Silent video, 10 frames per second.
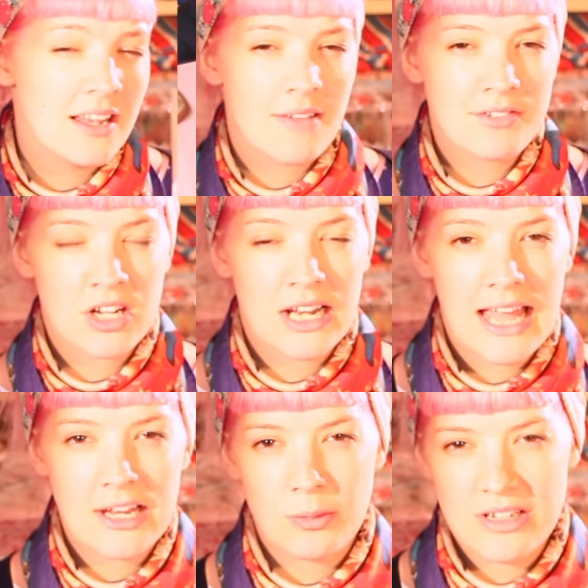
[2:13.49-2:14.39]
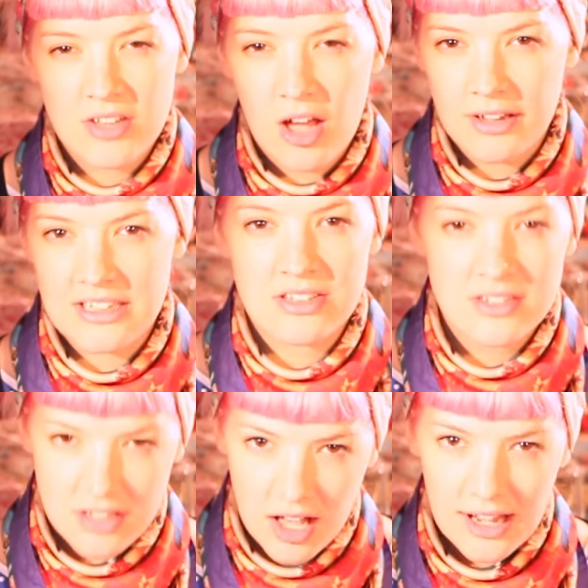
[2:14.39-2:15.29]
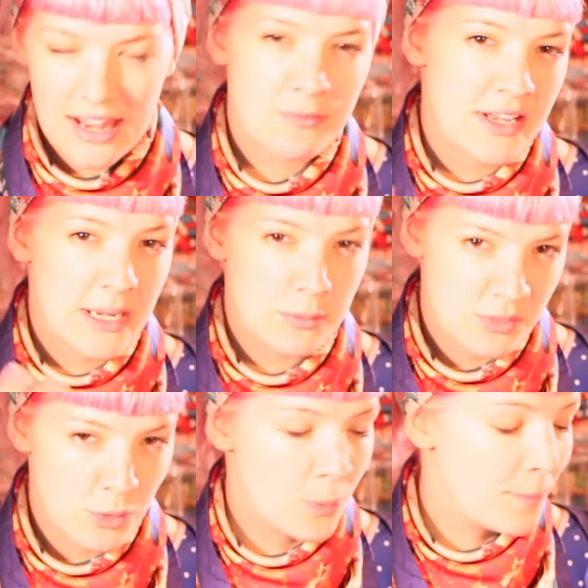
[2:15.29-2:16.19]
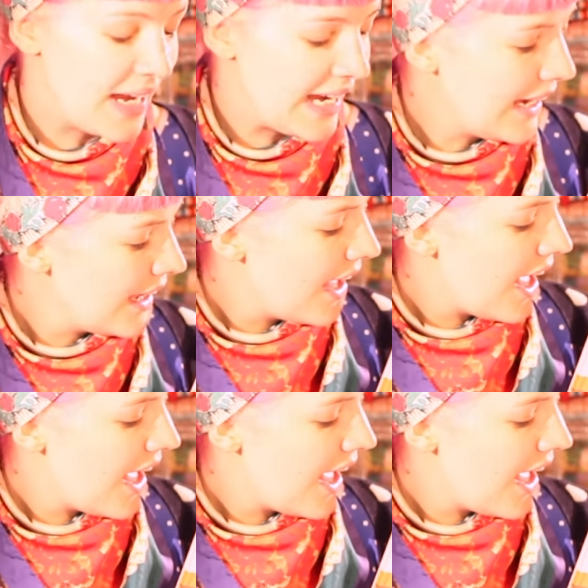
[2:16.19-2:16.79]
loved Claire Louise Hardy's style. I think it was more me,